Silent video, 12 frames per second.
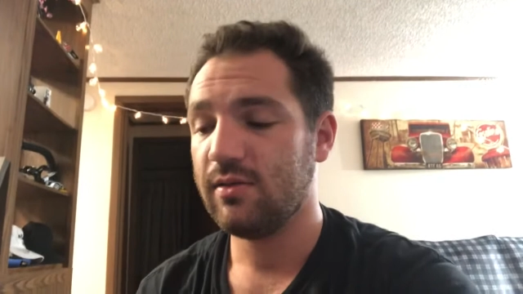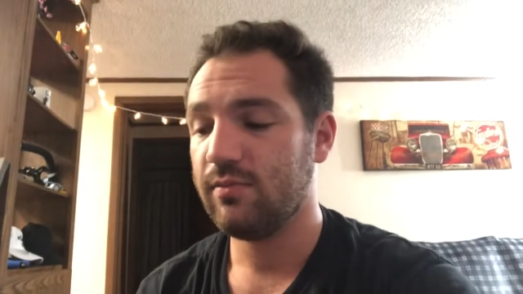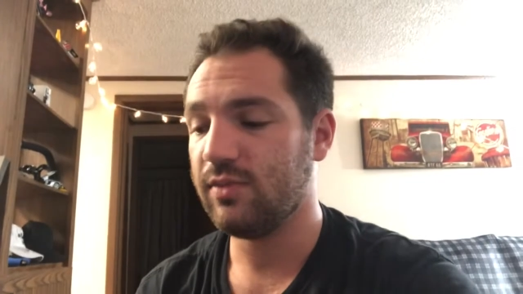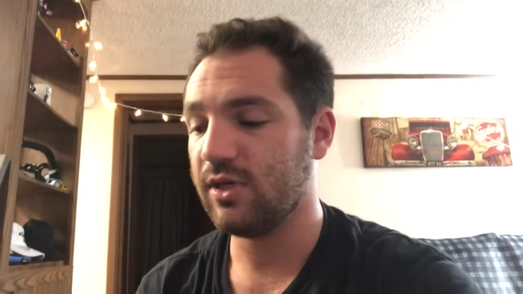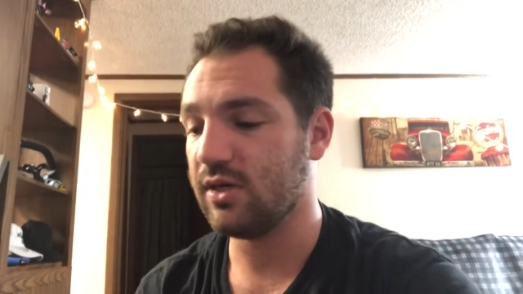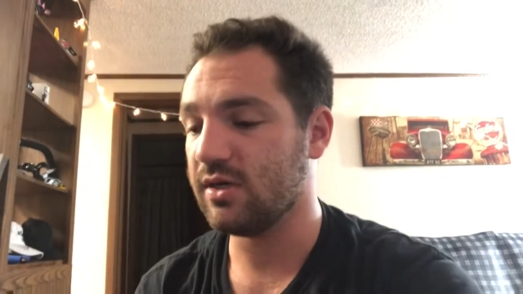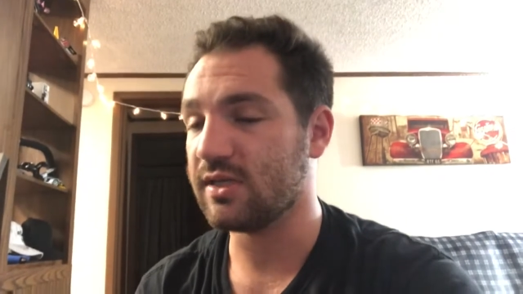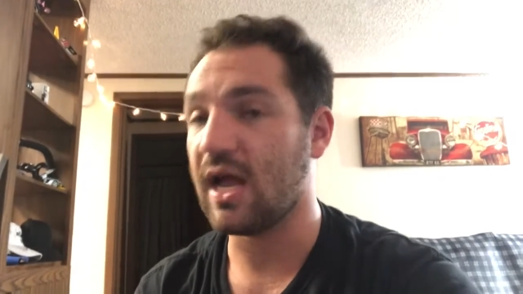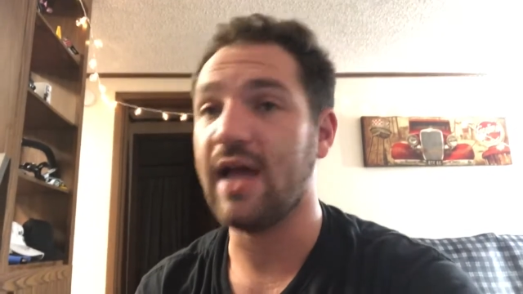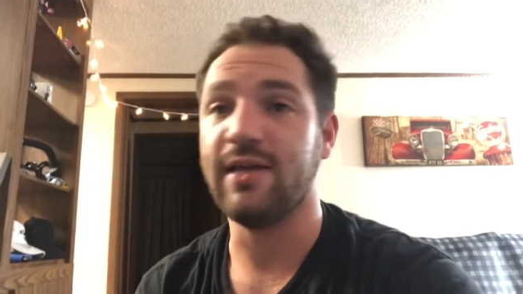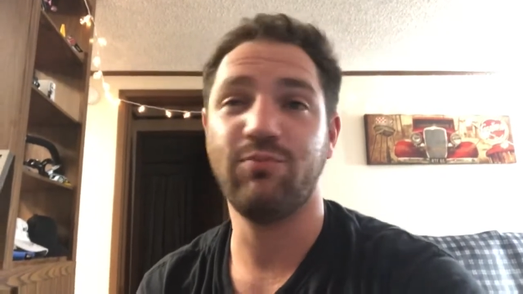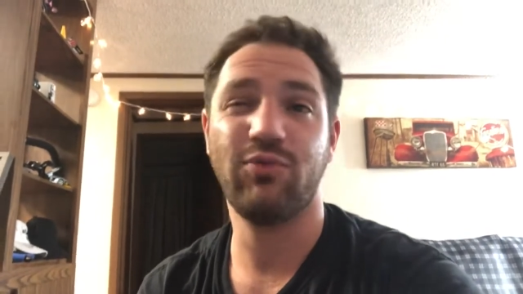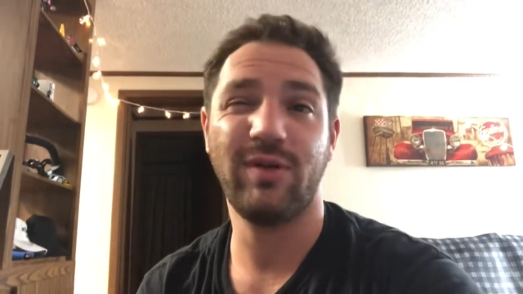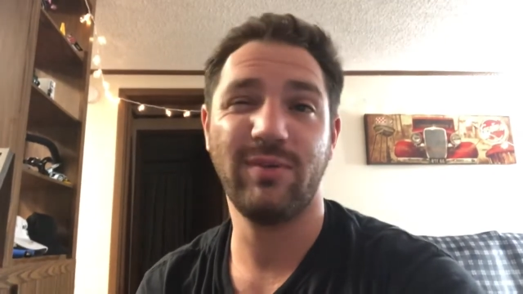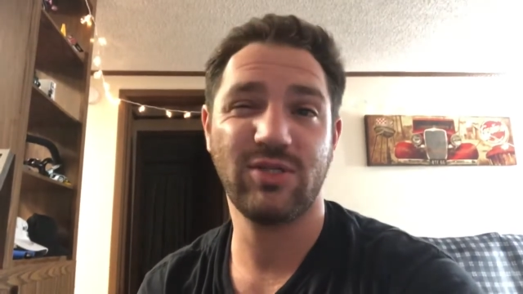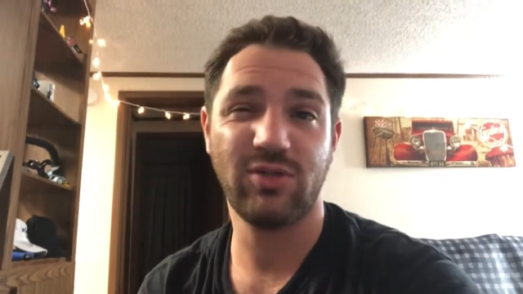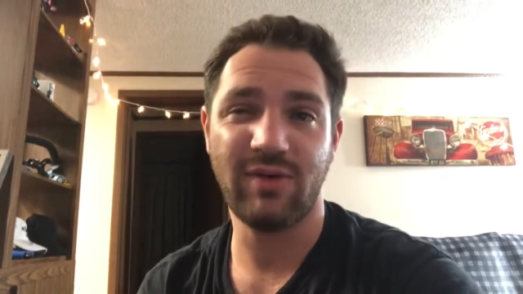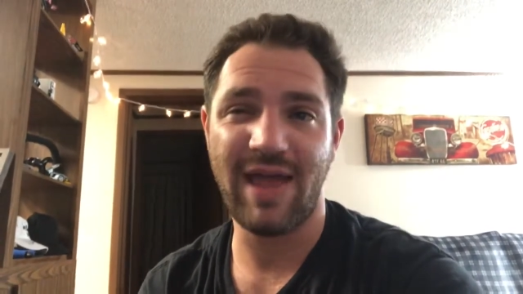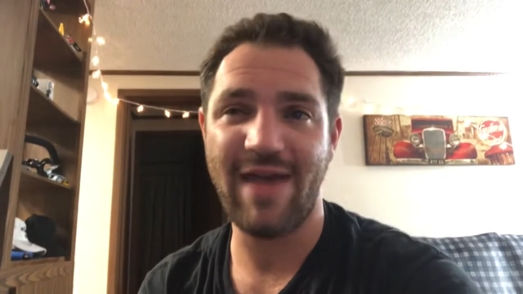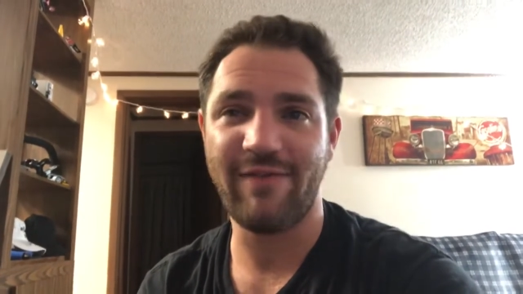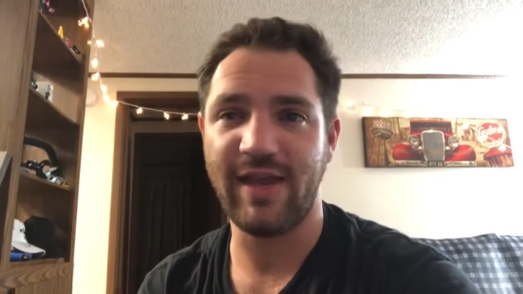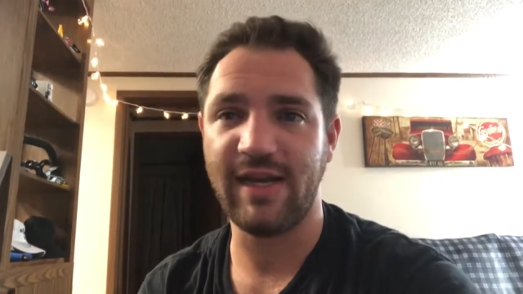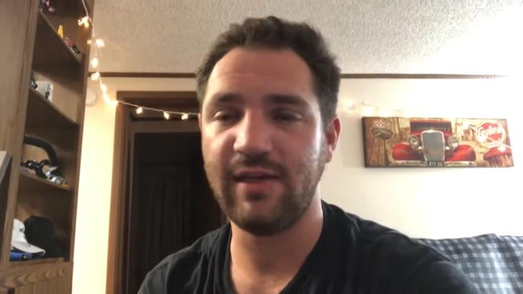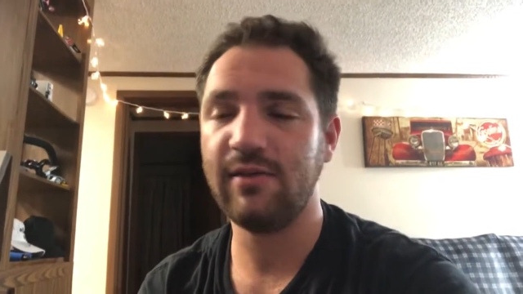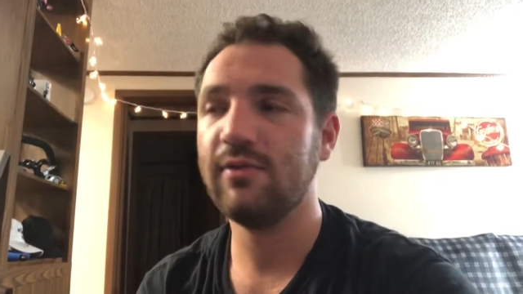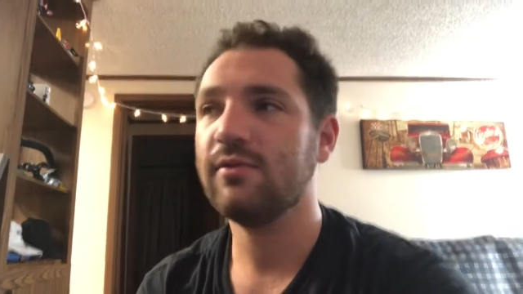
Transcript: because I pretty much don't have any.